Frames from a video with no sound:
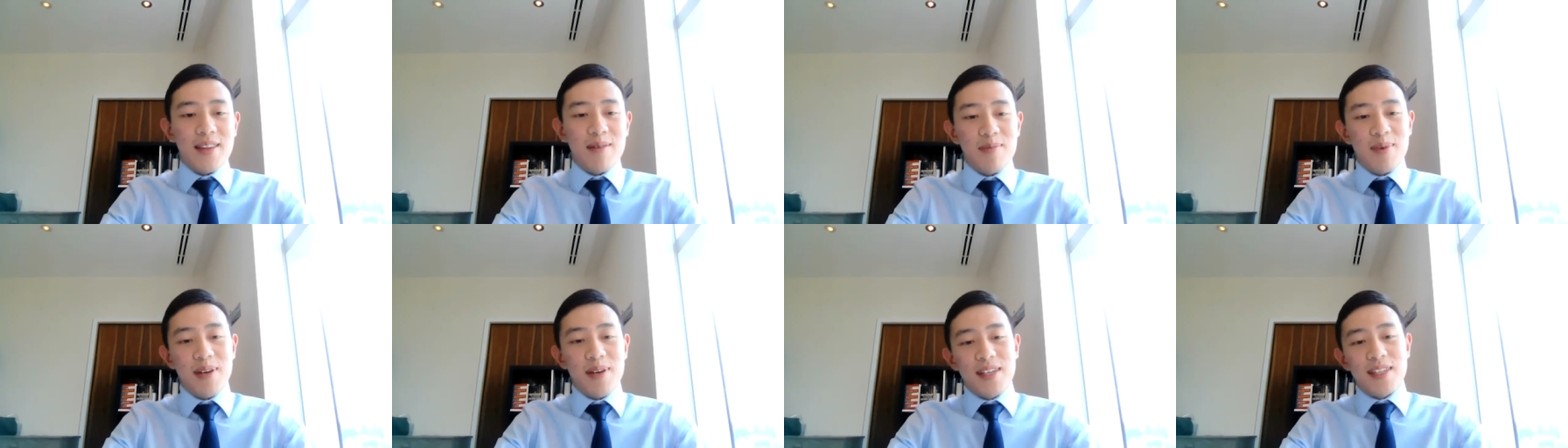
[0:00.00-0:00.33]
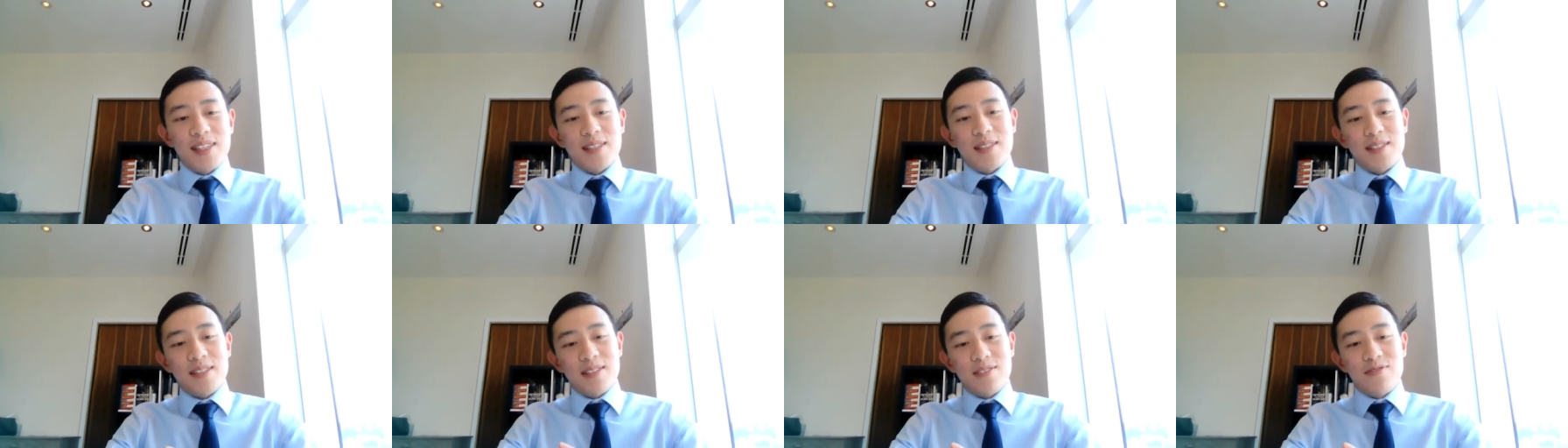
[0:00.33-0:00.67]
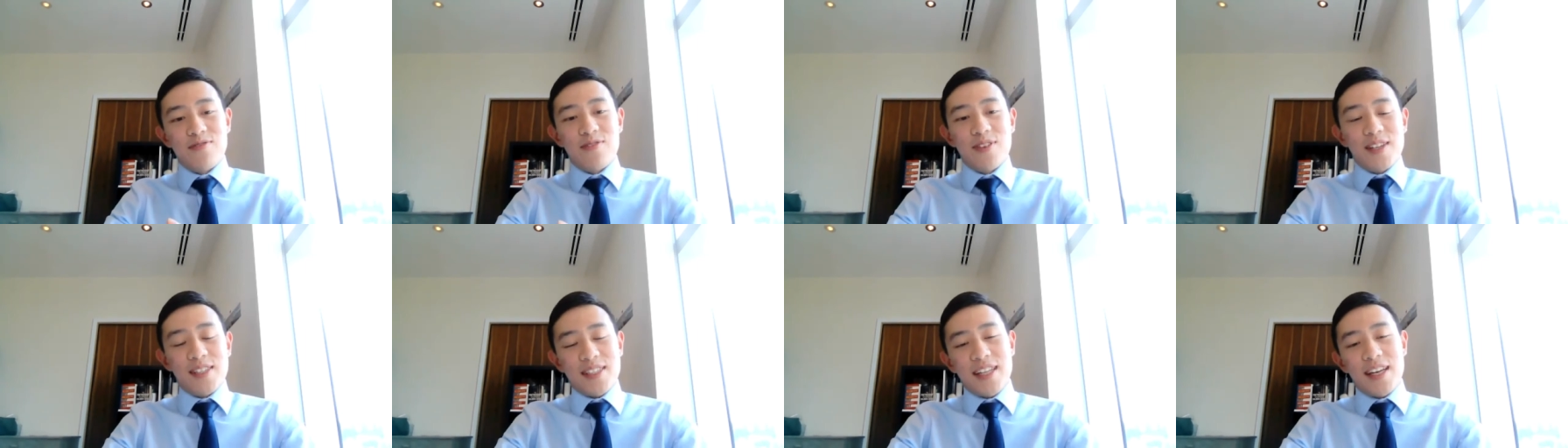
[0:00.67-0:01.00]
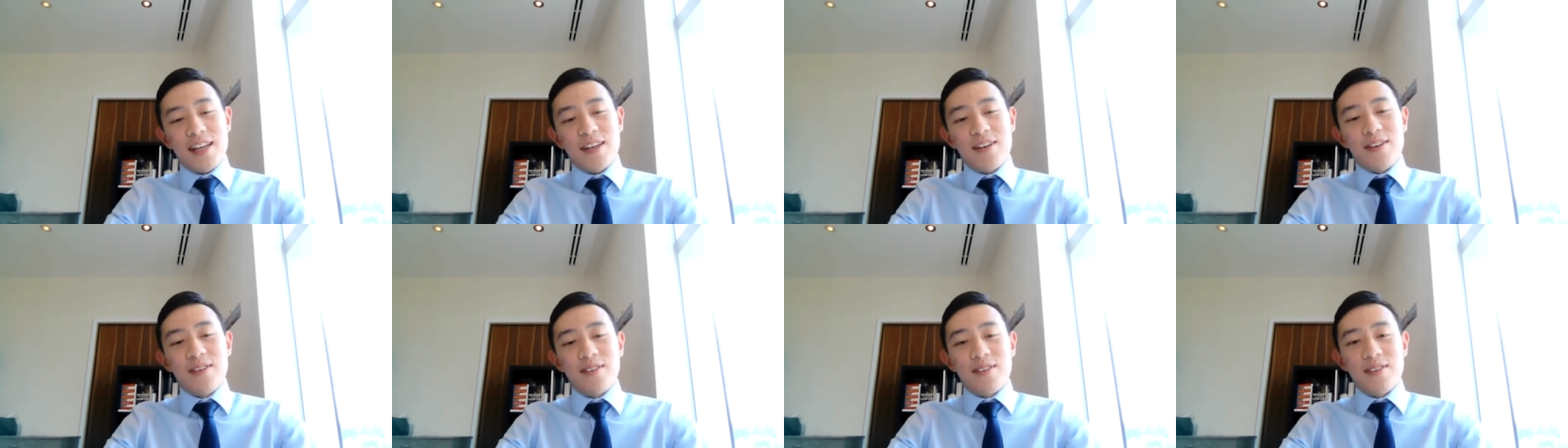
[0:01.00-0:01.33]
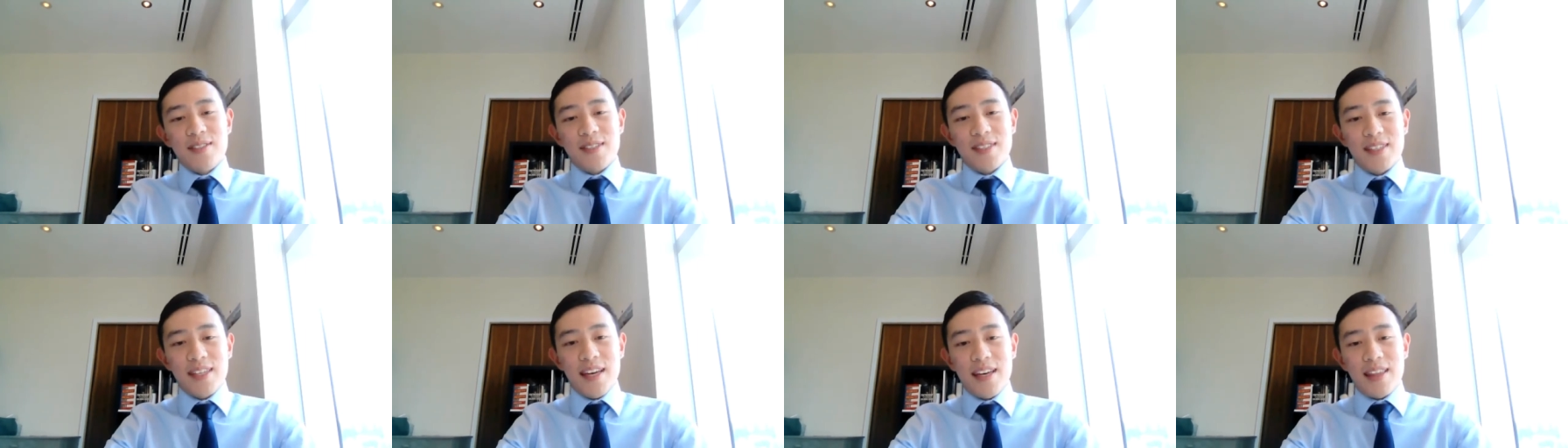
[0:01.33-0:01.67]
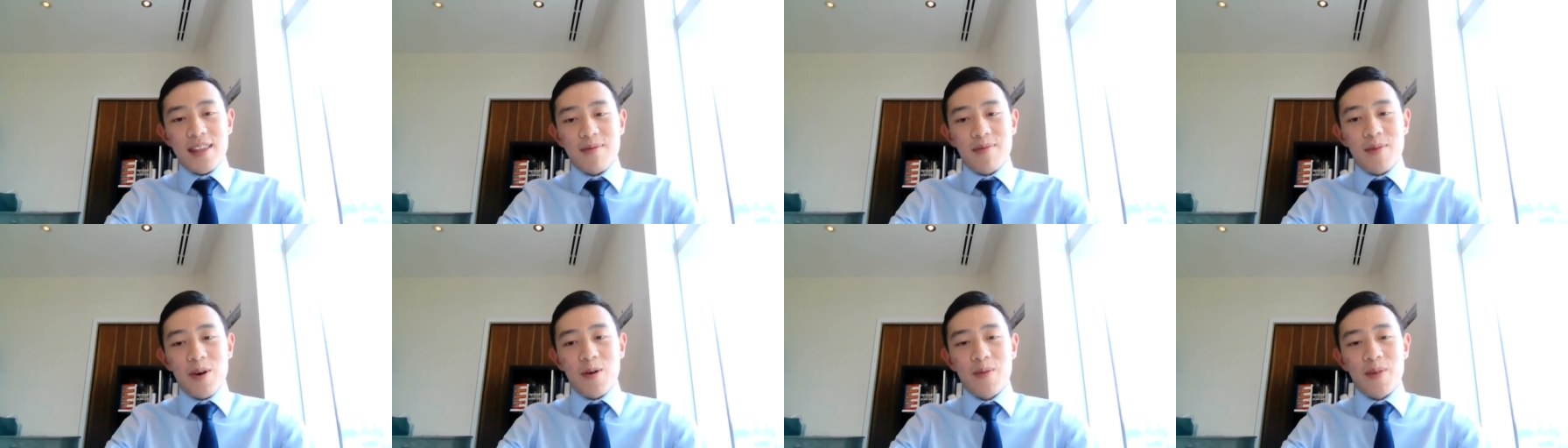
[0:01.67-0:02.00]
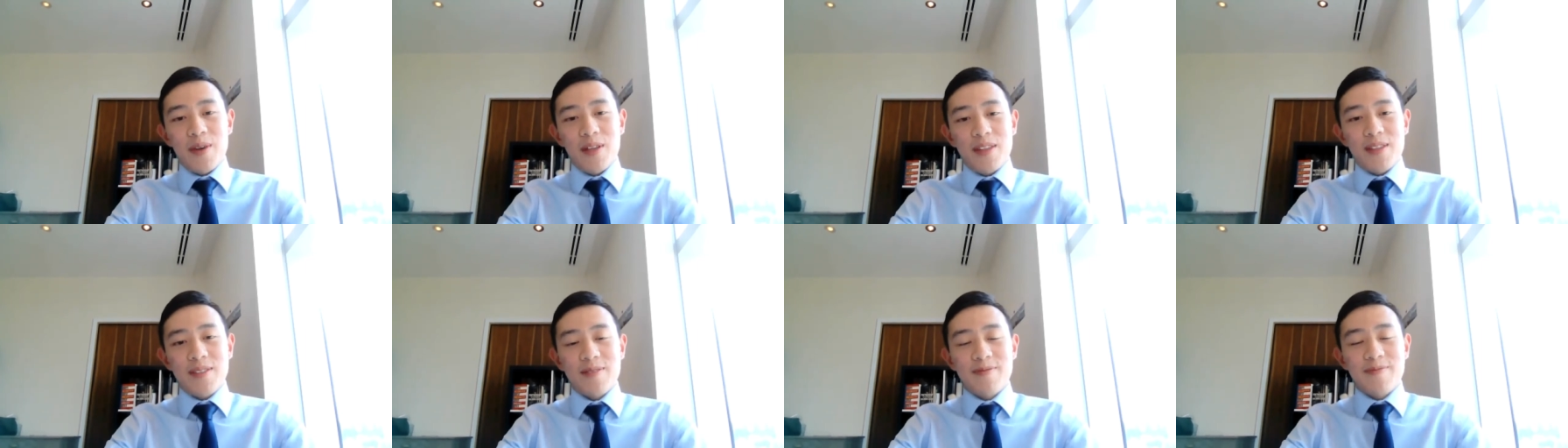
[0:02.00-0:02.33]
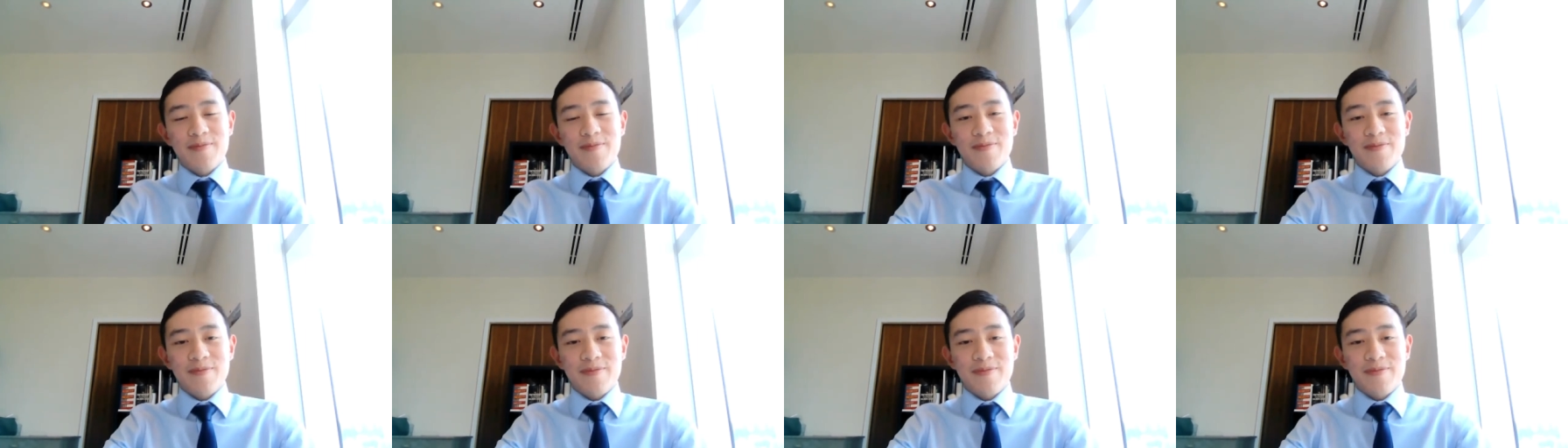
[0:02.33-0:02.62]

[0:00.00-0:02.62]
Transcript: uh, the biggest risk that you see at the moment